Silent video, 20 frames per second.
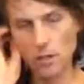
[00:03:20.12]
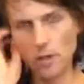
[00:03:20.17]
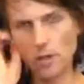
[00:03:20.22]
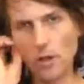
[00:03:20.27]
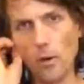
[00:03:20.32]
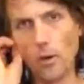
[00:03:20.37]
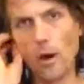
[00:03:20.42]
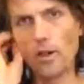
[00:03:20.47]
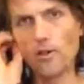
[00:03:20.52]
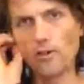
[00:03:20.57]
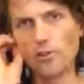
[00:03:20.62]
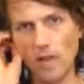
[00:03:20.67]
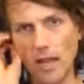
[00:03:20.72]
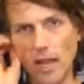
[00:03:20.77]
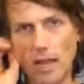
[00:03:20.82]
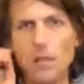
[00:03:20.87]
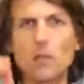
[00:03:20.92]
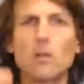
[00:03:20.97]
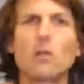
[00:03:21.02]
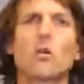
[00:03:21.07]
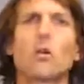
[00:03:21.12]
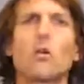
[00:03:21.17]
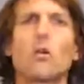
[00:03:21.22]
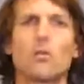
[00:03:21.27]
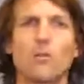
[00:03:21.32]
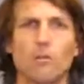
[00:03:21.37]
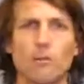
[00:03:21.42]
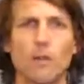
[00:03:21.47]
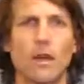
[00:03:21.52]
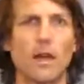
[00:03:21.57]
so our second
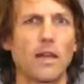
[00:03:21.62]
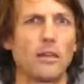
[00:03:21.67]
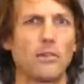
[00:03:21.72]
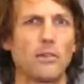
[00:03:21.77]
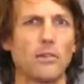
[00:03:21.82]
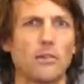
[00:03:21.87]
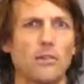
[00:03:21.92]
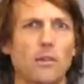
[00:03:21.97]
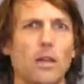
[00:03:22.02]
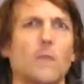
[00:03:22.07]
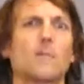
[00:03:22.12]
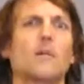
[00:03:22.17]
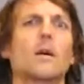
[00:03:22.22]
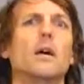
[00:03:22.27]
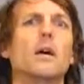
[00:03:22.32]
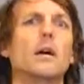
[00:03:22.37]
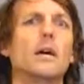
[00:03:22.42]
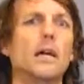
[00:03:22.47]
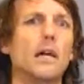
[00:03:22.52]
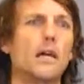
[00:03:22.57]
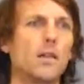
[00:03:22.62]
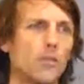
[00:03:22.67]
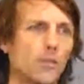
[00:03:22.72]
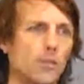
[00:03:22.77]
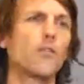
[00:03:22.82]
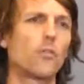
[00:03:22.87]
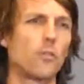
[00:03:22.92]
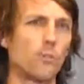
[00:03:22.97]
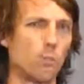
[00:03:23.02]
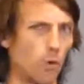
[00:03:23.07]
causal relationship
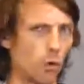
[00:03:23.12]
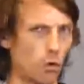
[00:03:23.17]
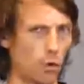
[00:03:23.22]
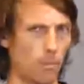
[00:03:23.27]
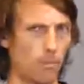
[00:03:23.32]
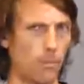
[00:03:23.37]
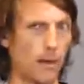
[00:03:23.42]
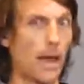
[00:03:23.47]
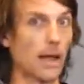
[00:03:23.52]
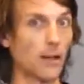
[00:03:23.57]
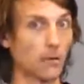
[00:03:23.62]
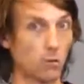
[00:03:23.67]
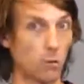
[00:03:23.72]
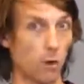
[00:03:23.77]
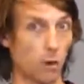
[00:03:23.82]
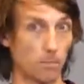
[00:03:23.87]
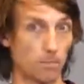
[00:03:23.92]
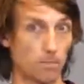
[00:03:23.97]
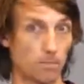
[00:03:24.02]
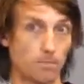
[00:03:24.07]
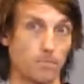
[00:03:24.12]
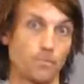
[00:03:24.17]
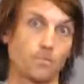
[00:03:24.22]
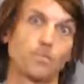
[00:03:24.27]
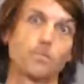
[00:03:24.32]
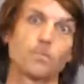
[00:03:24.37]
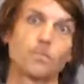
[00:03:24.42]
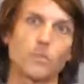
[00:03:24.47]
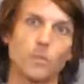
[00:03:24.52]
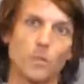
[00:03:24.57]
is the more complex one,
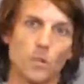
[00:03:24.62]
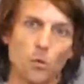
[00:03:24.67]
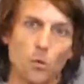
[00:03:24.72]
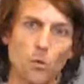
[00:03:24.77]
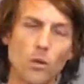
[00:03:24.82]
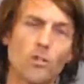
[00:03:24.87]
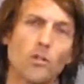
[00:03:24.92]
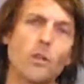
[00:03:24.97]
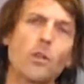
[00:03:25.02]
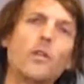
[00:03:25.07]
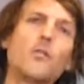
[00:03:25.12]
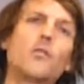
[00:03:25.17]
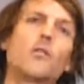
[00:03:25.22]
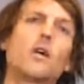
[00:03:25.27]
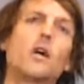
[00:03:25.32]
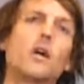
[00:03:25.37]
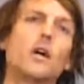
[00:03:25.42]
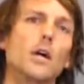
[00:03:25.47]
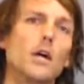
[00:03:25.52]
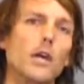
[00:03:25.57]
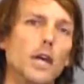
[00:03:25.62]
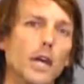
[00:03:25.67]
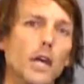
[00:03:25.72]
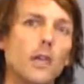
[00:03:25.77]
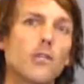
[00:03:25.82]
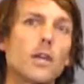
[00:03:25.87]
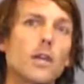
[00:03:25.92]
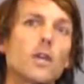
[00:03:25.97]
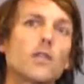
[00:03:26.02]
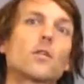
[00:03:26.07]
which is
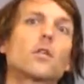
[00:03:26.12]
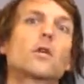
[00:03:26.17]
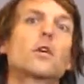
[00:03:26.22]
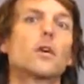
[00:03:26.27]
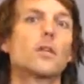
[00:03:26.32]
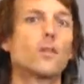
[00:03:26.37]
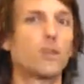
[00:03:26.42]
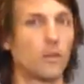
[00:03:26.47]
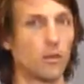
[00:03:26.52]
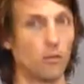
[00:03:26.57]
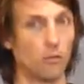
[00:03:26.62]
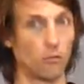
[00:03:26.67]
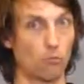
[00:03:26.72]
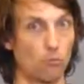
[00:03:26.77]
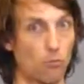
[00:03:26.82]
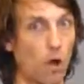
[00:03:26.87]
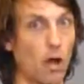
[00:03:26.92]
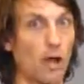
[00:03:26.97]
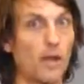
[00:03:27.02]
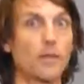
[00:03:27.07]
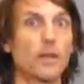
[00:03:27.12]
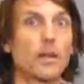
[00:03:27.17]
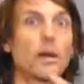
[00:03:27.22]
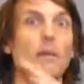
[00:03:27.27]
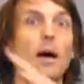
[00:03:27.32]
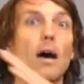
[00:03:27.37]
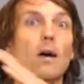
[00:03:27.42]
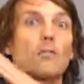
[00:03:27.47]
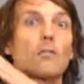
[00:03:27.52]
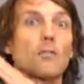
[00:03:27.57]
it this rising
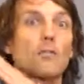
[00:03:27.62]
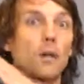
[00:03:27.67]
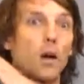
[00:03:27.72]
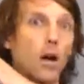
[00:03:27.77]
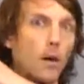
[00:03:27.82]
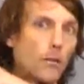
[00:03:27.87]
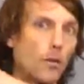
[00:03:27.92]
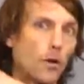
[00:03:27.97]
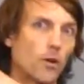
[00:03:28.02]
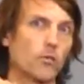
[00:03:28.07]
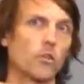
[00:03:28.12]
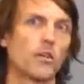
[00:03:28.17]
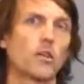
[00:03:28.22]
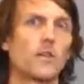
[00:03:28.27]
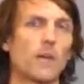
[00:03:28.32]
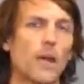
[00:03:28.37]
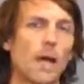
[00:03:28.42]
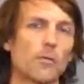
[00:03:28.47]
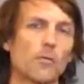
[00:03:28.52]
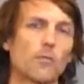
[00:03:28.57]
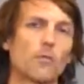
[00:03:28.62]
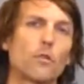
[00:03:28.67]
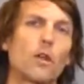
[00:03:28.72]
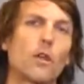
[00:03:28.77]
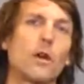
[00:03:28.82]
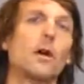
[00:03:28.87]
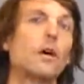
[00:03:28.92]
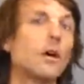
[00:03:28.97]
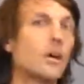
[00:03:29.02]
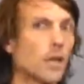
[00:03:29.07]
amount of carbon dioxide in the
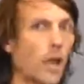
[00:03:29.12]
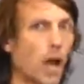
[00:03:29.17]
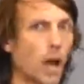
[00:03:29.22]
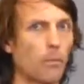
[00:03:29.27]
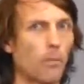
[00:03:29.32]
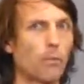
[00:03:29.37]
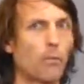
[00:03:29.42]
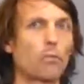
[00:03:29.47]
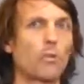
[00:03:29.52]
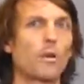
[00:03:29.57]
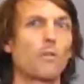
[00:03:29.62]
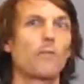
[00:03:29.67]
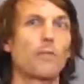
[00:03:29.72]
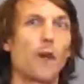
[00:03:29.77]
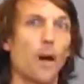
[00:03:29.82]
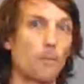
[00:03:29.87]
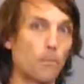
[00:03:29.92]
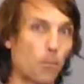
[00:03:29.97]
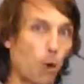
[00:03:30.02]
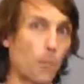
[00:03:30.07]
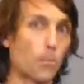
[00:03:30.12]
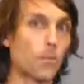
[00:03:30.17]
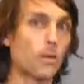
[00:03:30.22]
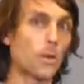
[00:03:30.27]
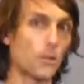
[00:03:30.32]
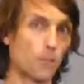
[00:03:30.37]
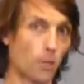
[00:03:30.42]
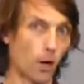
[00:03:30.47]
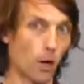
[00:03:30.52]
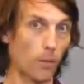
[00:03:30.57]
atmosphere coupled with that
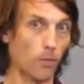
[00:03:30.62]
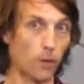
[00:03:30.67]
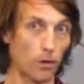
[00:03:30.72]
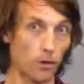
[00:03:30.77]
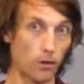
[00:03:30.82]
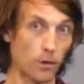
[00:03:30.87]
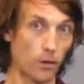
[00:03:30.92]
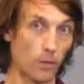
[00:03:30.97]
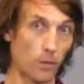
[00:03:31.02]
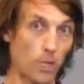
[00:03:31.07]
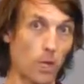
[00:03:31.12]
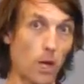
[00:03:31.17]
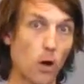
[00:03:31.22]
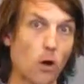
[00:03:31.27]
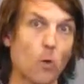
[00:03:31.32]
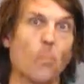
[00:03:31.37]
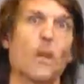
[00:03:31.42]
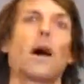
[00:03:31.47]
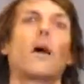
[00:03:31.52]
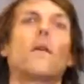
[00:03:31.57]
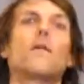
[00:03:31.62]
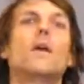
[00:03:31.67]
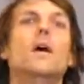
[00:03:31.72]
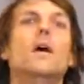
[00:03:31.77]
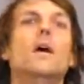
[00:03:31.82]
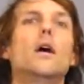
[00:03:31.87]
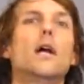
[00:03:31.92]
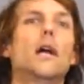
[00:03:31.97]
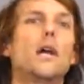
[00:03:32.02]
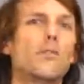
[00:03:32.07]
property of carbon dioxide that we know about,
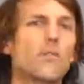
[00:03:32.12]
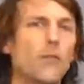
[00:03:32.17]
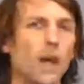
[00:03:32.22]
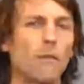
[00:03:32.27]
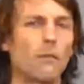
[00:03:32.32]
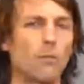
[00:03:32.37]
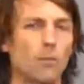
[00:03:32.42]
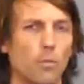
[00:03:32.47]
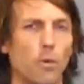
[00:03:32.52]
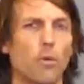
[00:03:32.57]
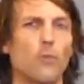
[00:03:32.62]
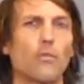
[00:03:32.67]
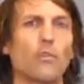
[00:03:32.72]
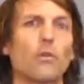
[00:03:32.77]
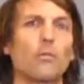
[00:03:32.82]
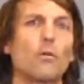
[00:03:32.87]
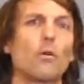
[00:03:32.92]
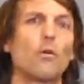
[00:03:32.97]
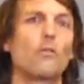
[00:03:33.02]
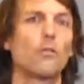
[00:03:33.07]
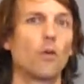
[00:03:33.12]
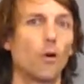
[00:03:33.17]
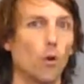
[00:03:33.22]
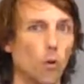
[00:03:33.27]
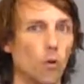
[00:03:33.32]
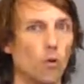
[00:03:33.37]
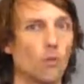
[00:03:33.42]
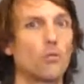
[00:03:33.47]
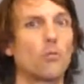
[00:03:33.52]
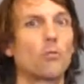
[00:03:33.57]
is that responsible for
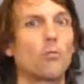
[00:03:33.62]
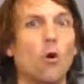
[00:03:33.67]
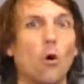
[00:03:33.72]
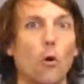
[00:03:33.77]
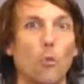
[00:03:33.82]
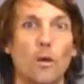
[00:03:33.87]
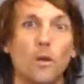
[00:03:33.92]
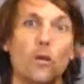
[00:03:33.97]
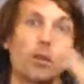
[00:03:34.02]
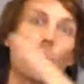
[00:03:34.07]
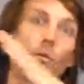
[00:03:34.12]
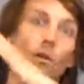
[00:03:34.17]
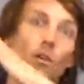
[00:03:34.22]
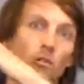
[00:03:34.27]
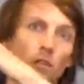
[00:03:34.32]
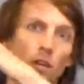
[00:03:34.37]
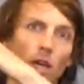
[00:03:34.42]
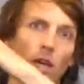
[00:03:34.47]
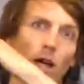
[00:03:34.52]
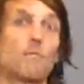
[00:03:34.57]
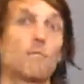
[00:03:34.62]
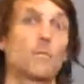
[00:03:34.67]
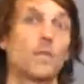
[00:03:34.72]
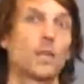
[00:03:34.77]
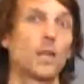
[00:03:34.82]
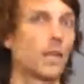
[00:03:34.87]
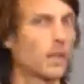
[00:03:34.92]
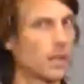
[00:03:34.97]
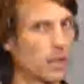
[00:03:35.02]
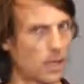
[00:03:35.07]
all of the warming that we're seeing?
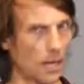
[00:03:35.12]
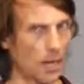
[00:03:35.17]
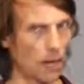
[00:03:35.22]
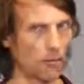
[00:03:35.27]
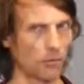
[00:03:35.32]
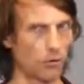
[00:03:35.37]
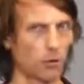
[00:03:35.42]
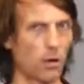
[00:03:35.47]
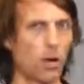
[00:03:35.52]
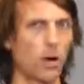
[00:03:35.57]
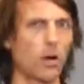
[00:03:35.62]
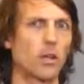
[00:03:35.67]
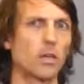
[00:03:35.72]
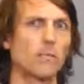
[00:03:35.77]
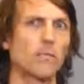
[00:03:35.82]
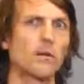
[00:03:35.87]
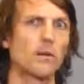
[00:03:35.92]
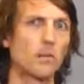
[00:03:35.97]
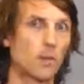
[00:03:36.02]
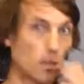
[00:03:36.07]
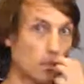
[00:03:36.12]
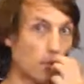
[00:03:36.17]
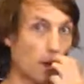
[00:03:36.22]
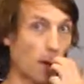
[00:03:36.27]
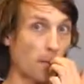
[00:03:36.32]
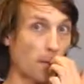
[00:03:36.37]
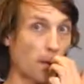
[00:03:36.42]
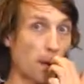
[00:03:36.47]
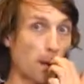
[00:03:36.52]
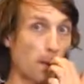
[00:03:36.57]
The counter-argument that you
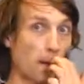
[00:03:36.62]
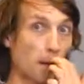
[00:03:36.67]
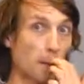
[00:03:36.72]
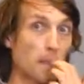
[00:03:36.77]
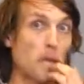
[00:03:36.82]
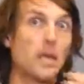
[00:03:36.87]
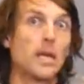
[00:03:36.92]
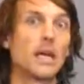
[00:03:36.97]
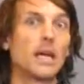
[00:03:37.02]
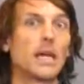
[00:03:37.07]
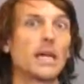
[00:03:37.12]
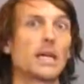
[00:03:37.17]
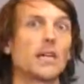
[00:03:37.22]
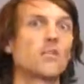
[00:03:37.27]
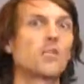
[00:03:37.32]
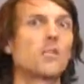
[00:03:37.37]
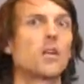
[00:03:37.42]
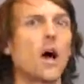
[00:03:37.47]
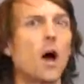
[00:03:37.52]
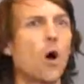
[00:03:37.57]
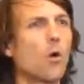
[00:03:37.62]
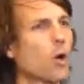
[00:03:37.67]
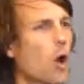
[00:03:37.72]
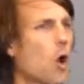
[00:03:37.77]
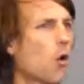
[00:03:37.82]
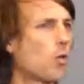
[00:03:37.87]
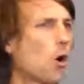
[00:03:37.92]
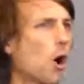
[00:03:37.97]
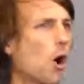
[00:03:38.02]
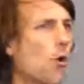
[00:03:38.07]
may have heard is, oh
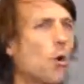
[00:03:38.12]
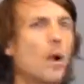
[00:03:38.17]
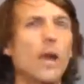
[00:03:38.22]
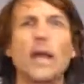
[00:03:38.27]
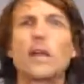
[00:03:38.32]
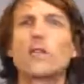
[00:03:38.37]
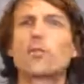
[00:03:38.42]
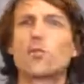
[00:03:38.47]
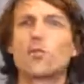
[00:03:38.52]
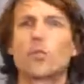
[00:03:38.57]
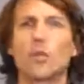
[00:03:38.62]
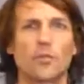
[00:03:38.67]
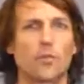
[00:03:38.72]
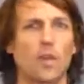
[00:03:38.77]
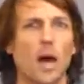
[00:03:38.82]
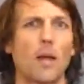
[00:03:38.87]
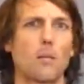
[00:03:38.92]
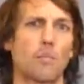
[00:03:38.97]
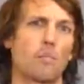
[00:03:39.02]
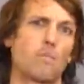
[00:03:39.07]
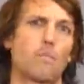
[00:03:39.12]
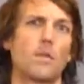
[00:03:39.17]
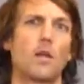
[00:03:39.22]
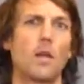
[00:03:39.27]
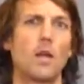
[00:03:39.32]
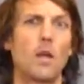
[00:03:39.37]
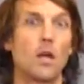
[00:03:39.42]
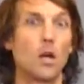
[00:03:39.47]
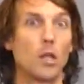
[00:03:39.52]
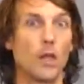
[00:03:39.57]
no, it's the sun.
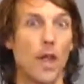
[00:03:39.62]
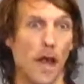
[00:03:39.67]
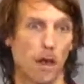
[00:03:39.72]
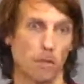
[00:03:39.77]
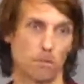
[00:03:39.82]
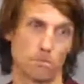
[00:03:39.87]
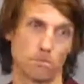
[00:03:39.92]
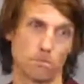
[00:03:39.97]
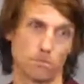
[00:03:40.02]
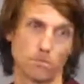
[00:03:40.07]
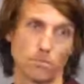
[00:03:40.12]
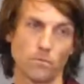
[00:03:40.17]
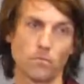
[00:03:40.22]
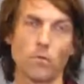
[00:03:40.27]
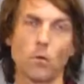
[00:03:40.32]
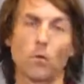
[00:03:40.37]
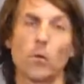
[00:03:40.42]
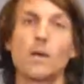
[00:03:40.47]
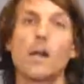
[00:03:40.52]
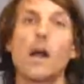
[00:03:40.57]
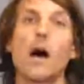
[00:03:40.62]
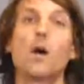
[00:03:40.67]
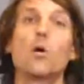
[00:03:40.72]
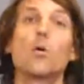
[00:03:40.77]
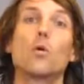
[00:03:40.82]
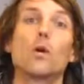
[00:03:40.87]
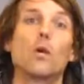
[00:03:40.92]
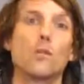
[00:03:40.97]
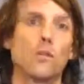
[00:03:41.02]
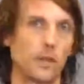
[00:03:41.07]
Now, we
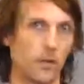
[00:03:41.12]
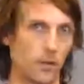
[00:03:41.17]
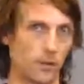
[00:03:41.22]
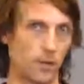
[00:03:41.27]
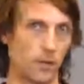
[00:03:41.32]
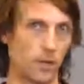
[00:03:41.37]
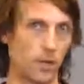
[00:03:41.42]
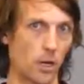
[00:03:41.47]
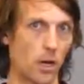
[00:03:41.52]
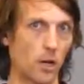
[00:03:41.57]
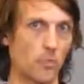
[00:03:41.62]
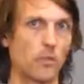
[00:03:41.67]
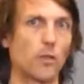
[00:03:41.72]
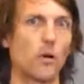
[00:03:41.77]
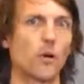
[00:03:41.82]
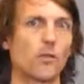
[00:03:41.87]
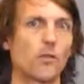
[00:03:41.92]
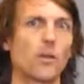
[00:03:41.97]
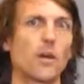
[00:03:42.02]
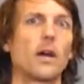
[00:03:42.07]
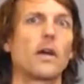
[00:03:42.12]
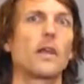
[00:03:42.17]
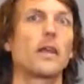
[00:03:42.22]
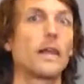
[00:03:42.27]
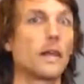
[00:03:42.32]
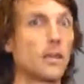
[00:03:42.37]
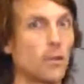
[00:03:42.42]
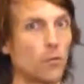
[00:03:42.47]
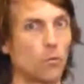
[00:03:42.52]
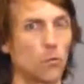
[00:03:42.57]
know that carbon dioxide
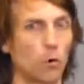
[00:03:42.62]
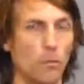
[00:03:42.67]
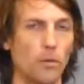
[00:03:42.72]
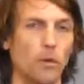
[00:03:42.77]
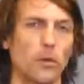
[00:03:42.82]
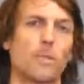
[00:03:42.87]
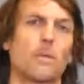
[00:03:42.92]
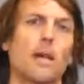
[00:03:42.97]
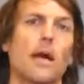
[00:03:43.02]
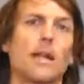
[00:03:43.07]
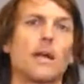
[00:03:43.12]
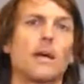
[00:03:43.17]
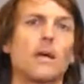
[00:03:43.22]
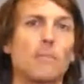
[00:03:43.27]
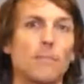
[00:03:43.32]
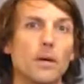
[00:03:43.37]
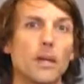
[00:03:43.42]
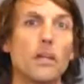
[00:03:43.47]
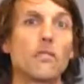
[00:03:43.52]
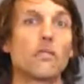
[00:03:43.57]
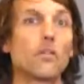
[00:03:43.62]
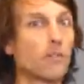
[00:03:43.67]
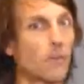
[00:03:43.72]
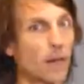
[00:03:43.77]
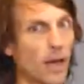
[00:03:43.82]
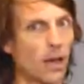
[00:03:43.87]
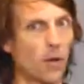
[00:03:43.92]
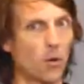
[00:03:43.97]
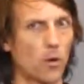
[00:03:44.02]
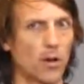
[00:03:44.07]
is warming the planet, but it's a
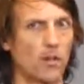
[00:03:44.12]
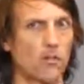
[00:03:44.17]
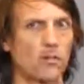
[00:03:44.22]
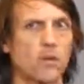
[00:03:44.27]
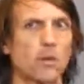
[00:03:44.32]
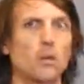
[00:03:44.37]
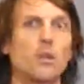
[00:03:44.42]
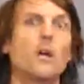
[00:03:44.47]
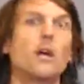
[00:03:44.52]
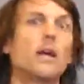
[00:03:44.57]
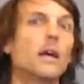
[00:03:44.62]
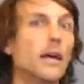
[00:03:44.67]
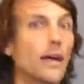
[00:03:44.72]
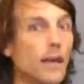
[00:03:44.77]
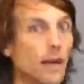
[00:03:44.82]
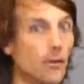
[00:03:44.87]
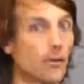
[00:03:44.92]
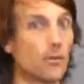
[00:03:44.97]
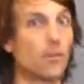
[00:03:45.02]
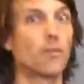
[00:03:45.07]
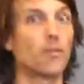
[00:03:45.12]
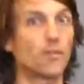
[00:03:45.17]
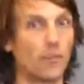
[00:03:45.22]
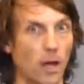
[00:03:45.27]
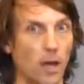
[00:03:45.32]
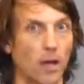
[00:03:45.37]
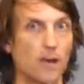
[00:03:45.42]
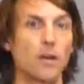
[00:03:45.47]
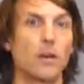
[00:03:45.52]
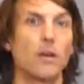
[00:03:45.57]
fair question, is the
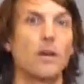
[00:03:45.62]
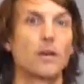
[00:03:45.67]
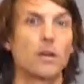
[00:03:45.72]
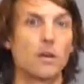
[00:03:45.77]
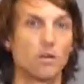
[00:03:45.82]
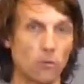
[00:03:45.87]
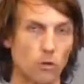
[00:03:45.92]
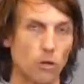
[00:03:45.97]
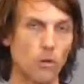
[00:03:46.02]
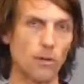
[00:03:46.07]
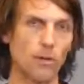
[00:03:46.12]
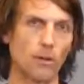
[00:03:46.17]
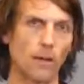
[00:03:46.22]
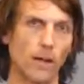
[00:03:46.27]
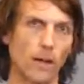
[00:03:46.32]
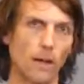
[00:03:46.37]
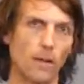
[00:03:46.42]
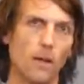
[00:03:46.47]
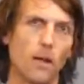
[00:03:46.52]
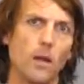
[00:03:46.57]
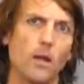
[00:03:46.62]
sun contributing?